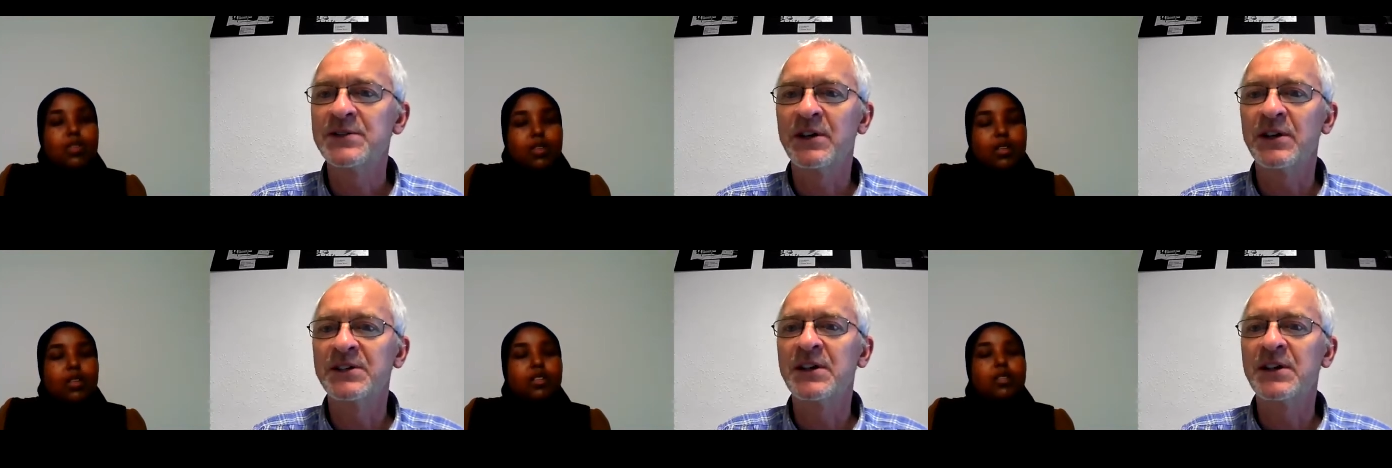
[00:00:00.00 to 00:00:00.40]

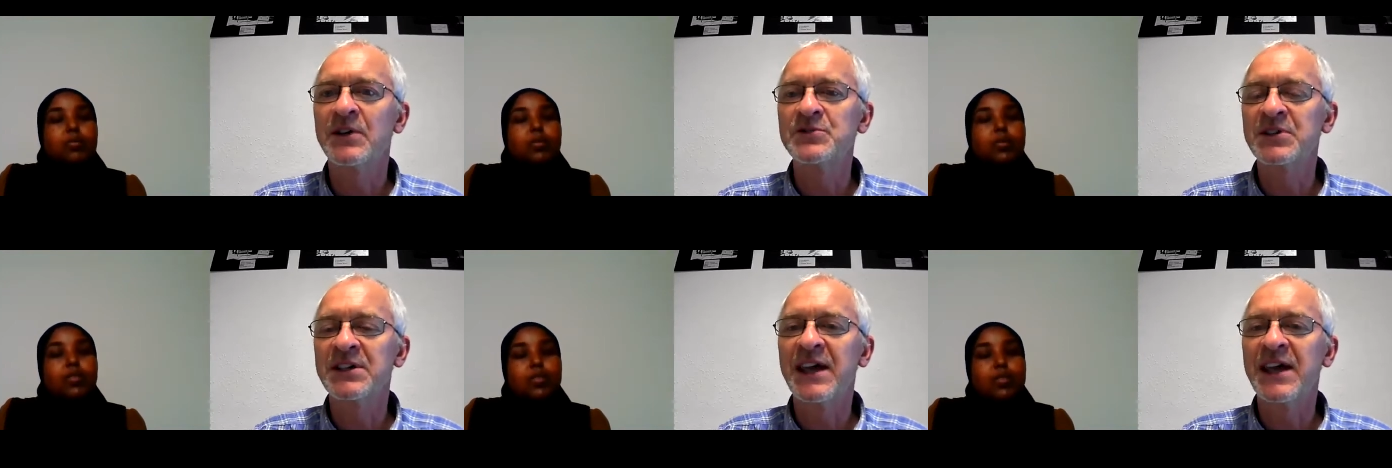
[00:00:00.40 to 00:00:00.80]
Speaker 1: Uh, yes.
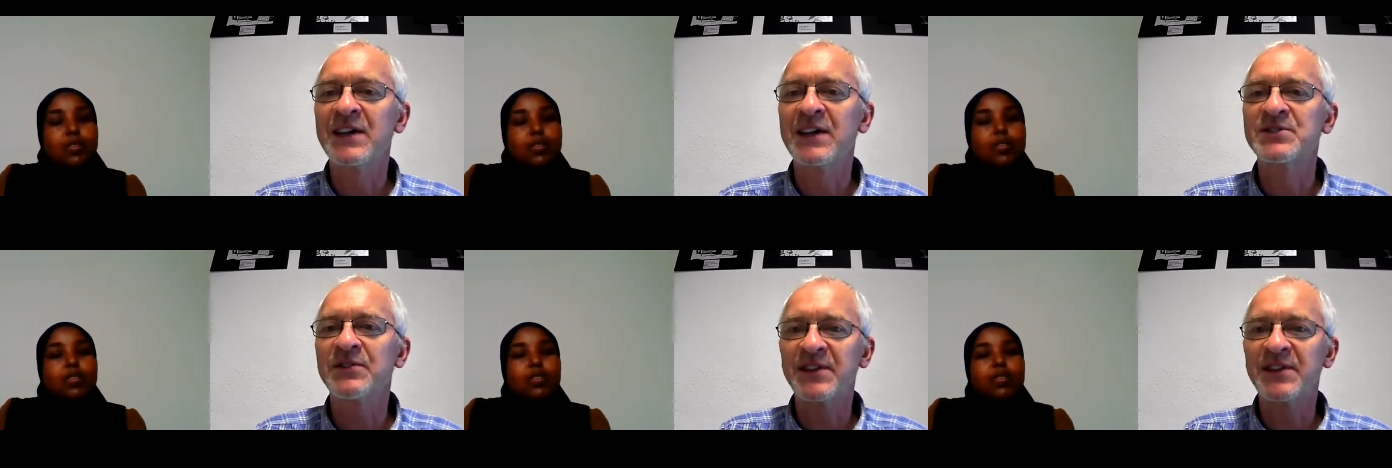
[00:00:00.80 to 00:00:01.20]
those
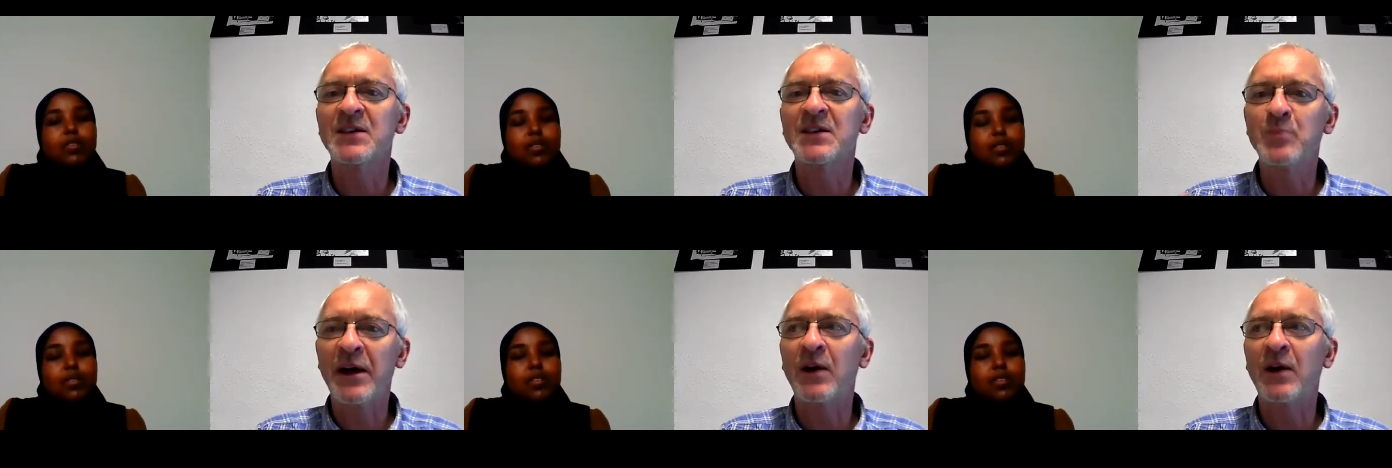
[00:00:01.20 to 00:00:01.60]
pairs to think
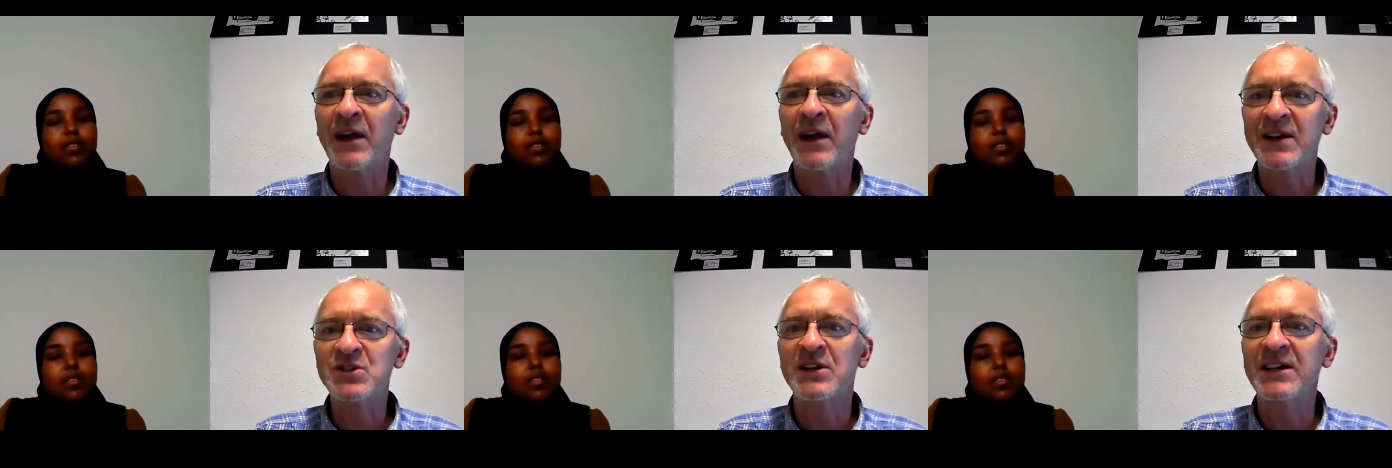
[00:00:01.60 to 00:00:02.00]
about well
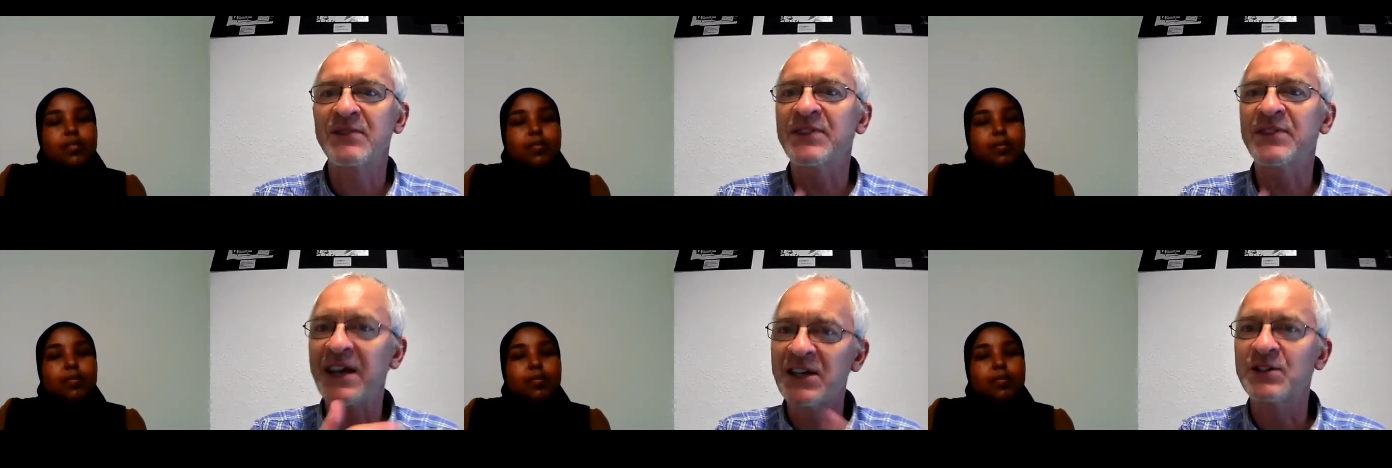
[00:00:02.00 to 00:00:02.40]
actually
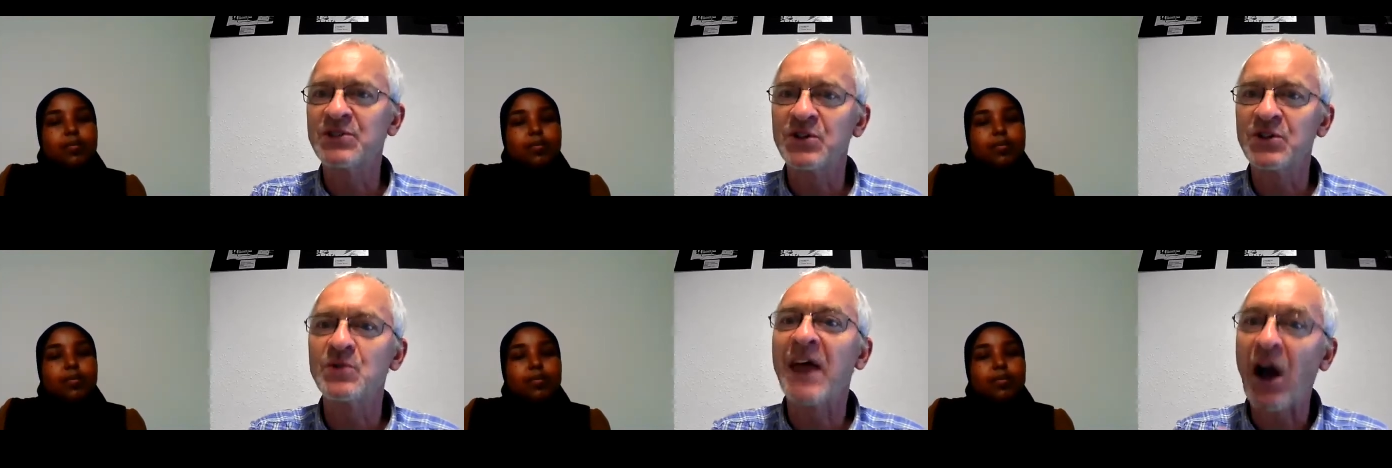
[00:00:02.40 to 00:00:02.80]
if they can
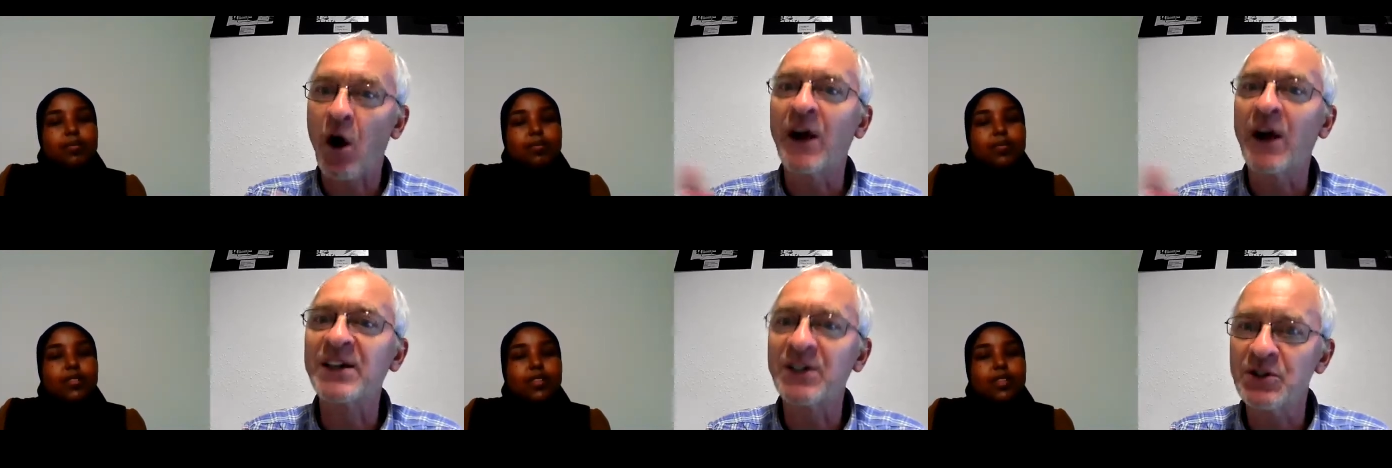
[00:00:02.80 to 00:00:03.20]
do that
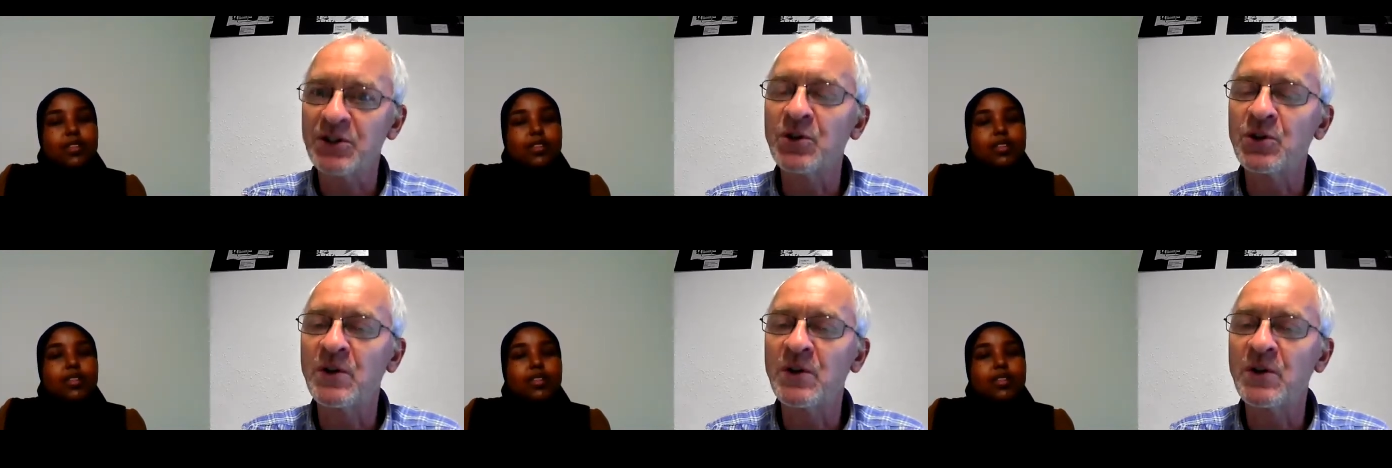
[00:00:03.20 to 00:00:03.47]
i can do